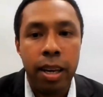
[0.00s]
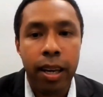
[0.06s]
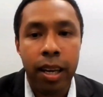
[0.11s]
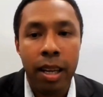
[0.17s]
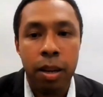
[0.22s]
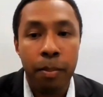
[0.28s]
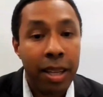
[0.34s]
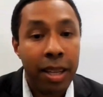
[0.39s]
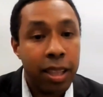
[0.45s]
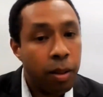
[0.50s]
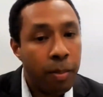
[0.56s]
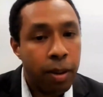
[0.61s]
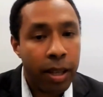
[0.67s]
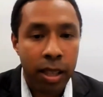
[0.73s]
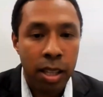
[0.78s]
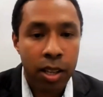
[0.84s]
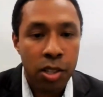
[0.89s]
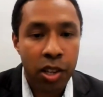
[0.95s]
in
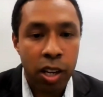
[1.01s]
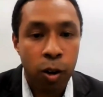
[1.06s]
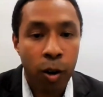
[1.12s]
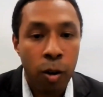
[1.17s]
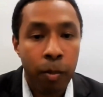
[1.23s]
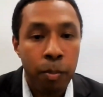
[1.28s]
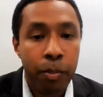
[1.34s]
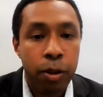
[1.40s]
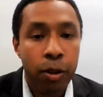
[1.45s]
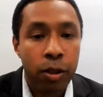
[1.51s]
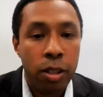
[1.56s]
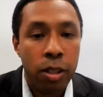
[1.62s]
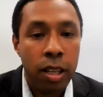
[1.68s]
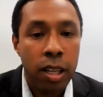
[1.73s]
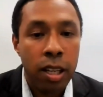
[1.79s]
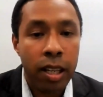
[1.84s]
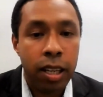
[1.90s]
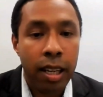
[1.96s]
mathematics and
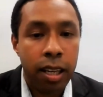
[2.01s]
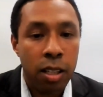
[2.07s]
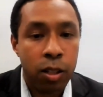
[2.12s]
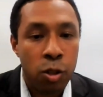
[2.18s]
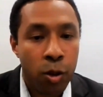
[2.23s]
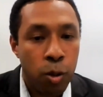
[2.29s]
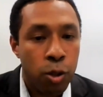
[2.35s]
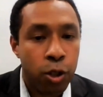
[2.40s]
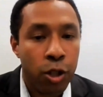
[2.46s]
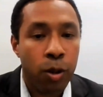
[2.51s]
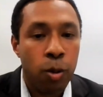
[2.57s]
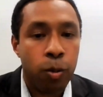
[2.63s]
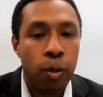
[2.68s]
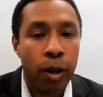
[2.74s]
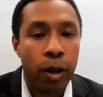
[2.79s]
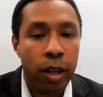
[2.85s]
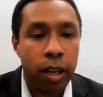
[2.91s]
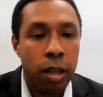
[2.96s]
computing, in social
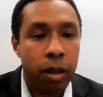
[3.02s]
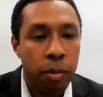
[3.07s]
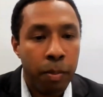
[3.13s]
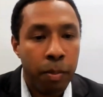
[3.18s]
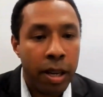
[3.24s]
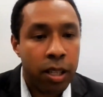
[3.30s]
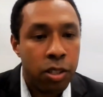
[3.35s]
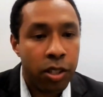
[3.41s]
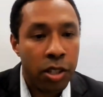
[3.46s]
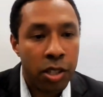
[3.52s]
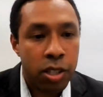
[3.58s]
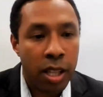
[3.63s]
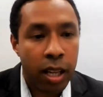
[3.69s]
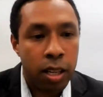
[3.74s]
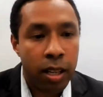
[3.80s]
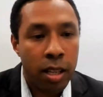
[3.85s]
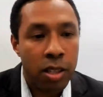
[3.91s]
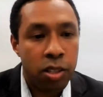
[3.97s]
work, in PNG
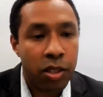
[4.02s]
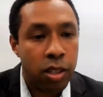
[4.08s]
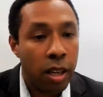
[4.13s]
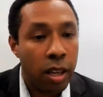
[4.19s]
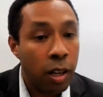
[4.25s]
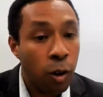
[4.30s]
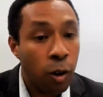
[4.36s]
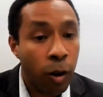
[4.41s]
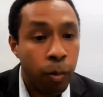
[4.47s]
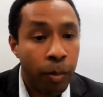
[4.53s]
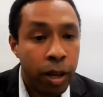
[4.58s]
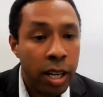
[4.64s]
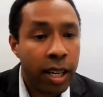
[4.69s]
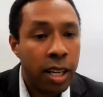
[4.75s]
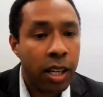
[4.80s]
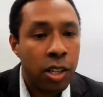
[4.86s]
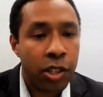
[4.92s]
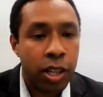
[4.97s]
studies, in
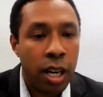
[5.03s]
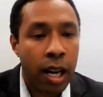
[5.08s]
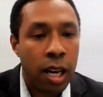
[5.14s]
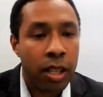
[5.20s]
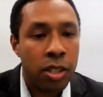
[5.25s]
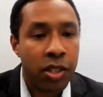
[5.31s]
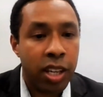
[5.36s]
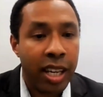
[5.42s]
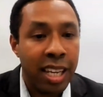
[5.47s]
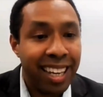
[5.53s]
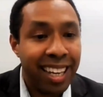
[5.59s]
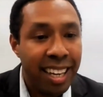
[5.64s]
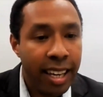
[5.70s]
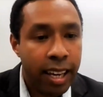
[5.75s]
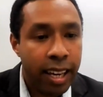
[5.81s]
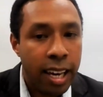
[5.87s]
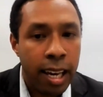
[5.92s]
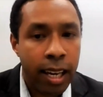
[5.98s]
communication arts, in
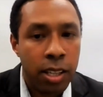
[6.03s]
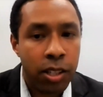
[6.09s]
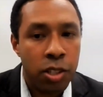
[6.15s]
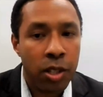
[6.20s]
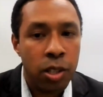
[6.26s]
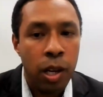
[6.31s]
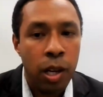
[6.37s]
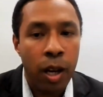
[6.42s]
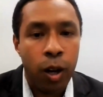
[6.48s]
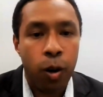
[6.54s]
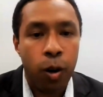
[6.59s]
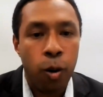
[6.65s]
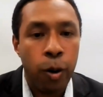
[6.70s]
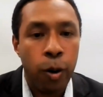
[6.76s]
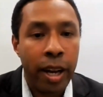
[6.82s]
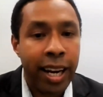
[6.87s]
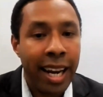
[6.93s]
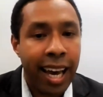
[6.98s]
EH
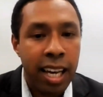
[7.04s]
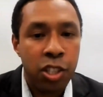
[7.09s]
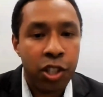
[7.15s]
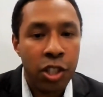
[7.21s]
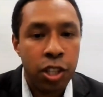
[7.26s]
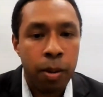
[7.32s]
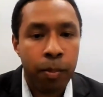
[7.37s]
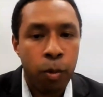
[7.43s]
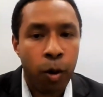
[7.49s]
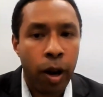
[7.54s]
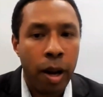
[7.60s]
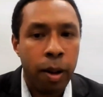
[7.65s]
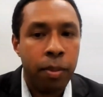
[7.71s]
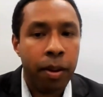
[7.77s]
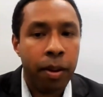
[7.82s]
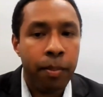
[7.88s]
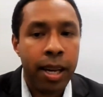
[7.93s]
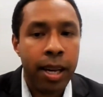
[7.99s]
or in HM or
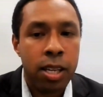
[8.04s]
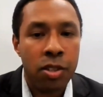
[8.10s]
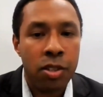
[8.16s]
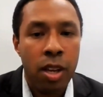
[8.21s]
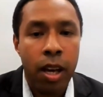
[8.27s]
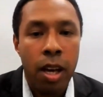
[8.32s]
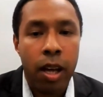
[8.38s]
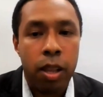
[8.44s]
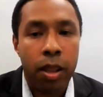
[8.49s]
MBBS,